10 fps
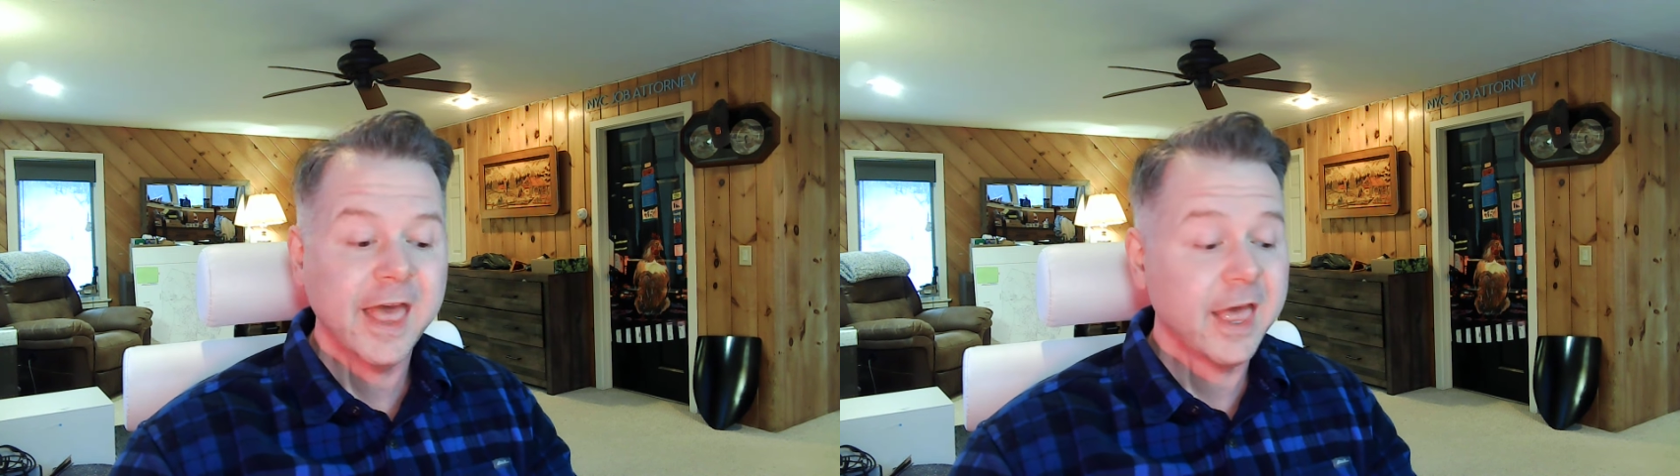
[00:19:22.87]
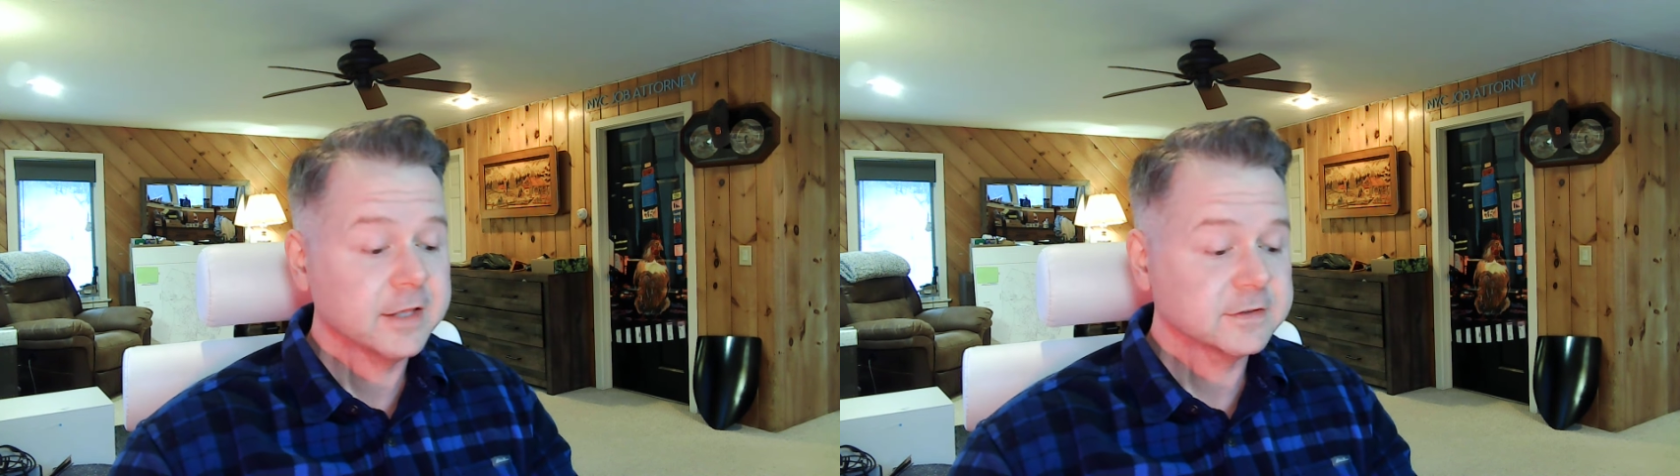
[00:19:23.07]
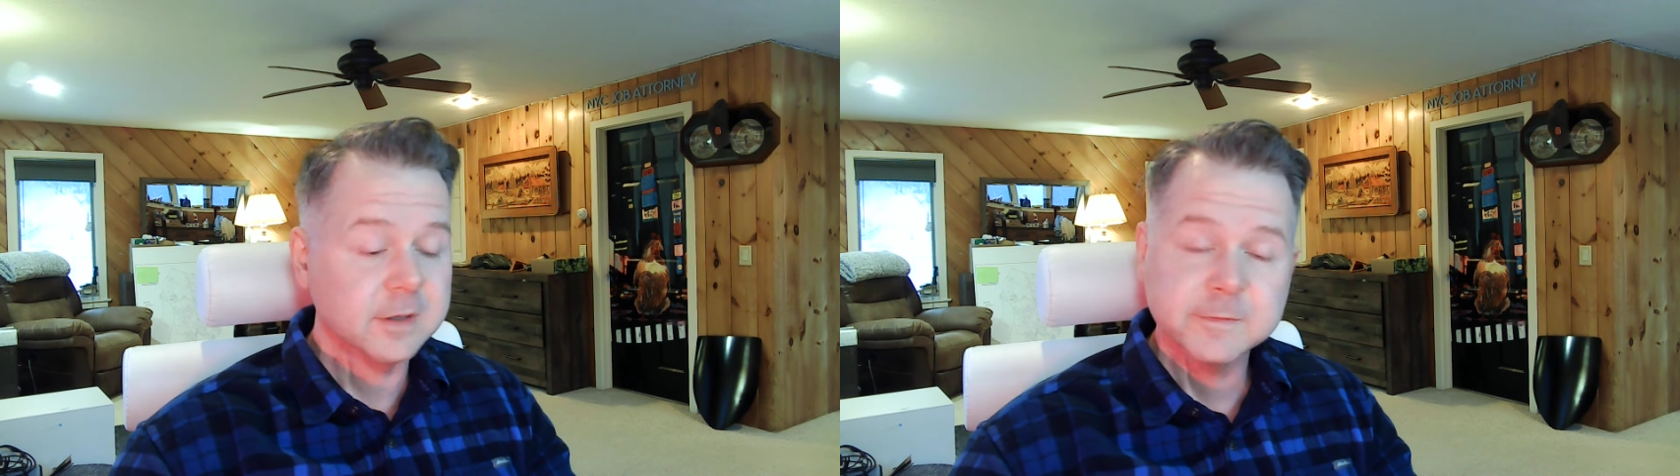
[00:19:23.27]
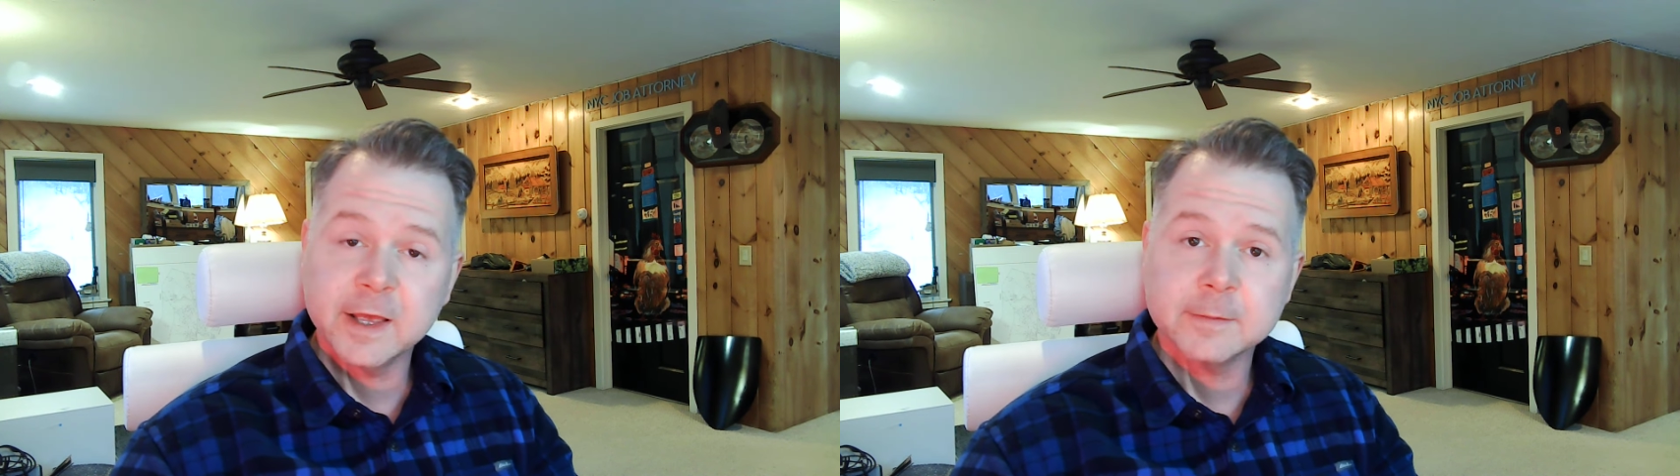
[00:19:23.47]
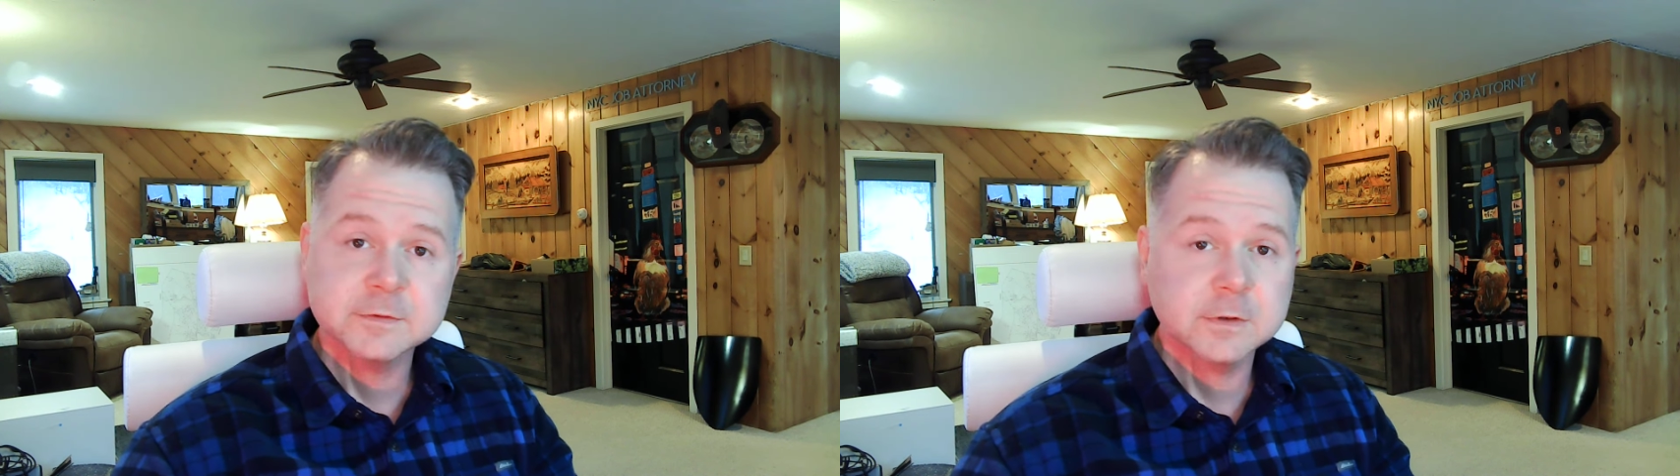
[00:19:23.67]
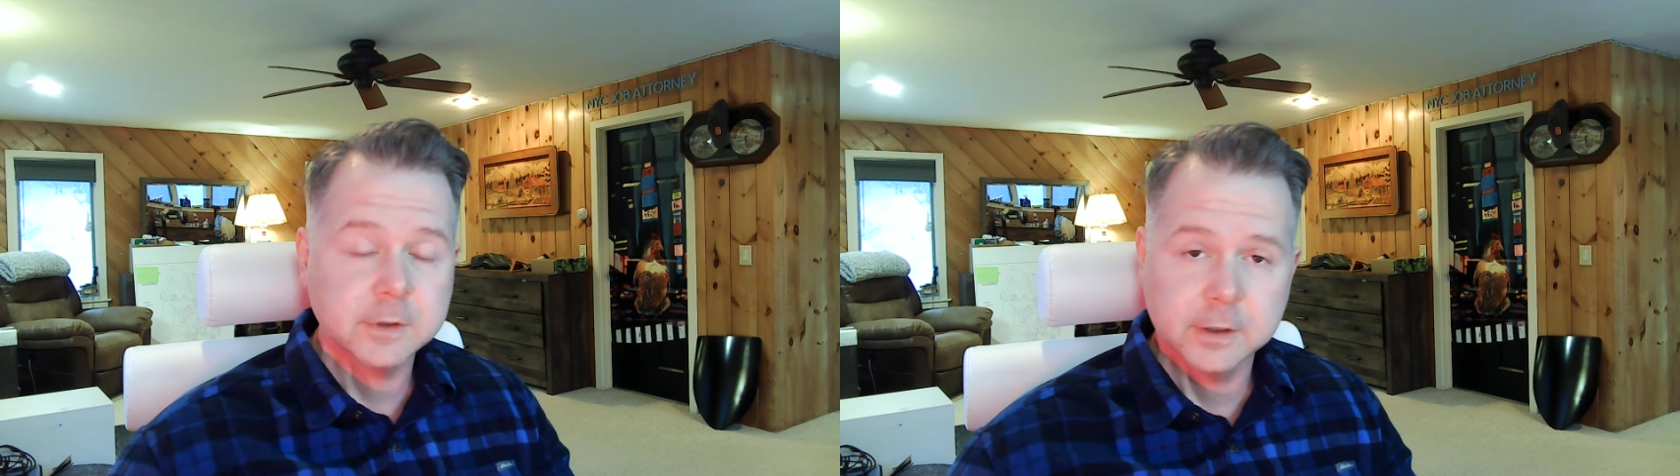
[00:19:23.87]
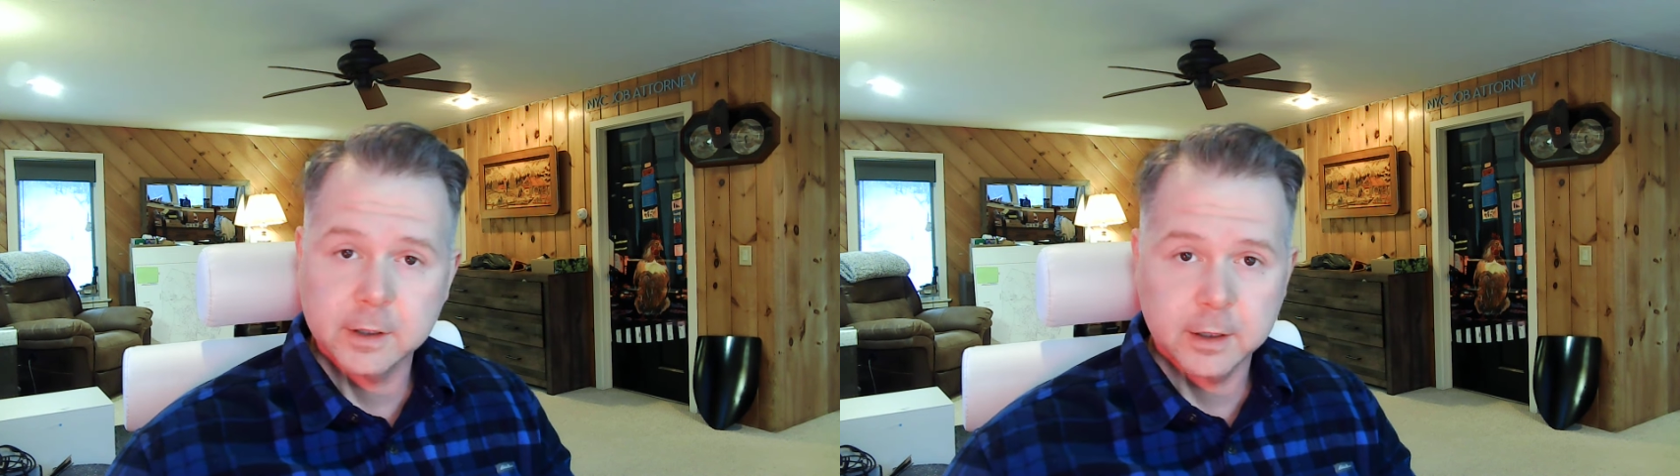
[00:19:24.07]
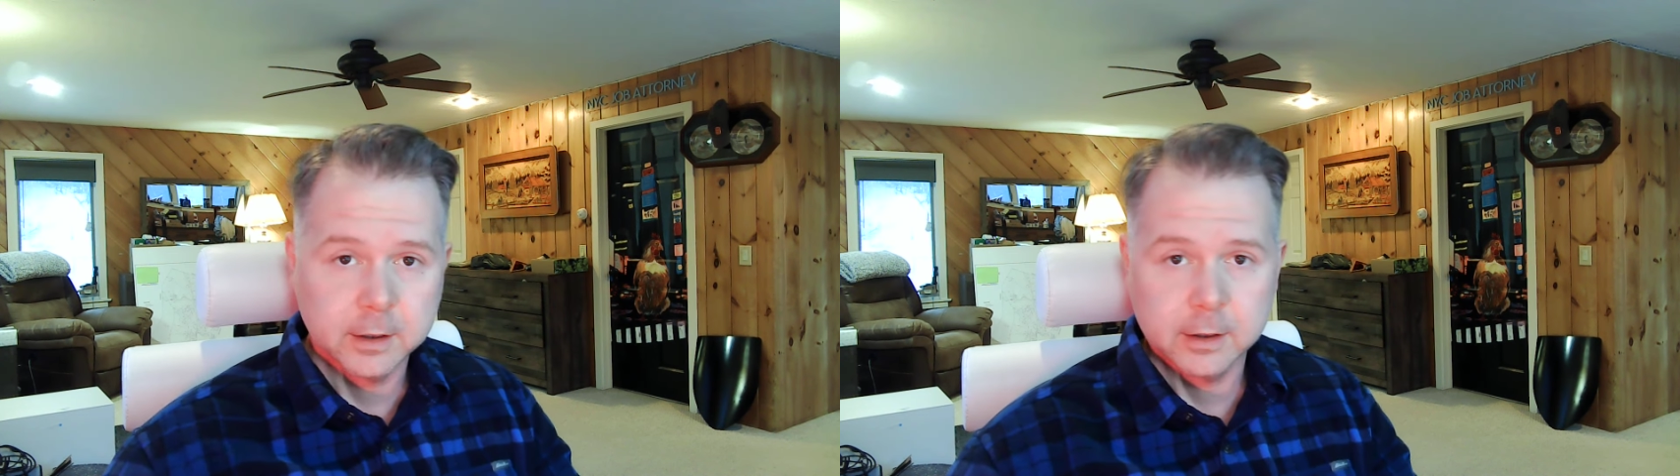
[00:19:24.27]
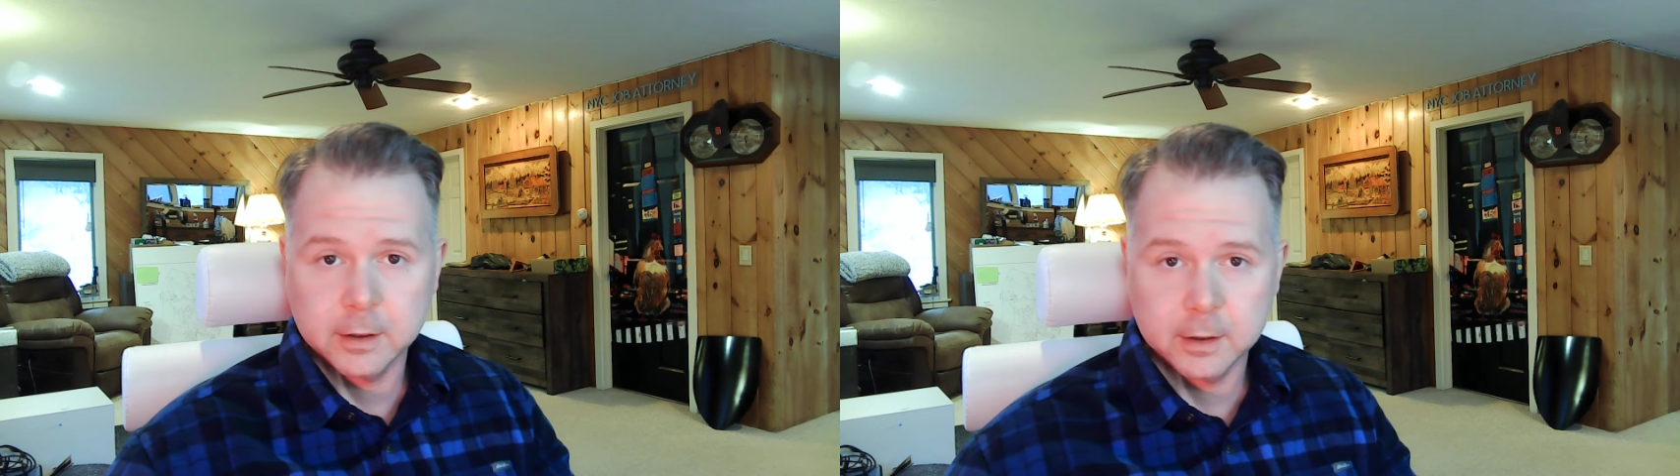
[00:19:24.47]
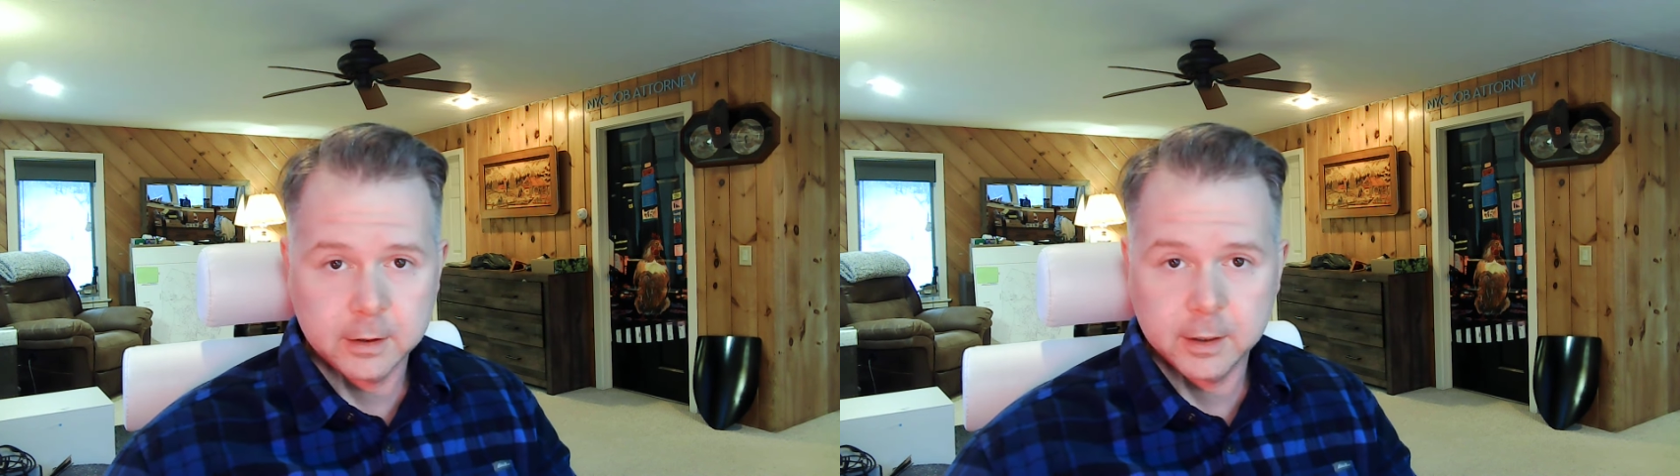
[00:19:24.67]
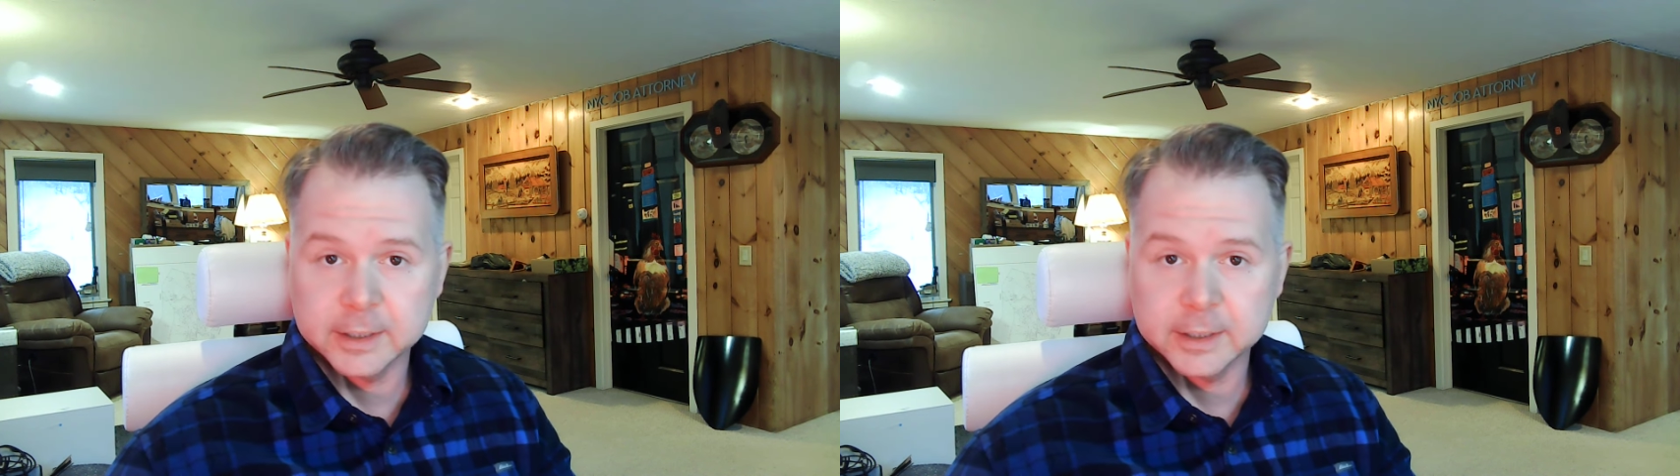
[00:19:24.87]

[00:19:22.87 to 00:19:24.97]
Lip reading: And sometimes a